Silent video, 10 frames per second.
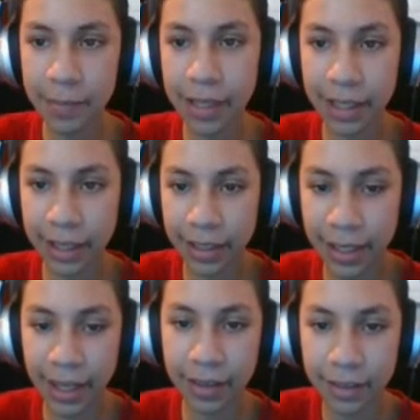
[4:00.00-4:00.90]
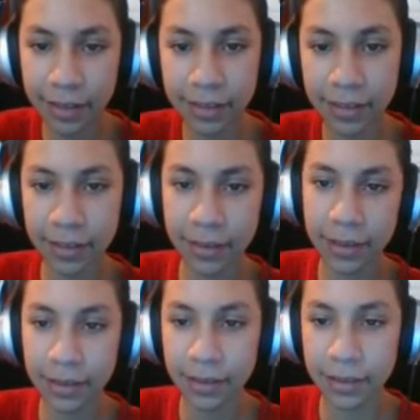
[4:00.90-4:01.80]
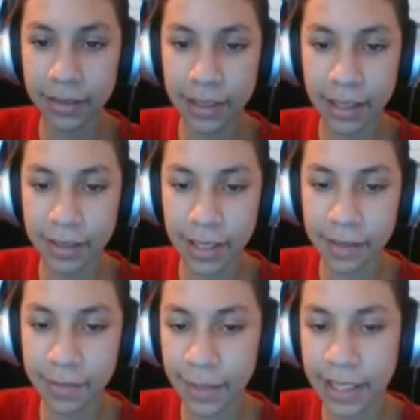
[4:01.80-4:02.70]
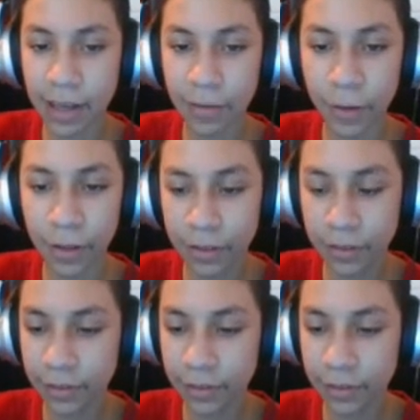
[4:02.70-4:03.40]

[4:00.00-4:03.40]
be like the king. It's kind of sad, my downfall.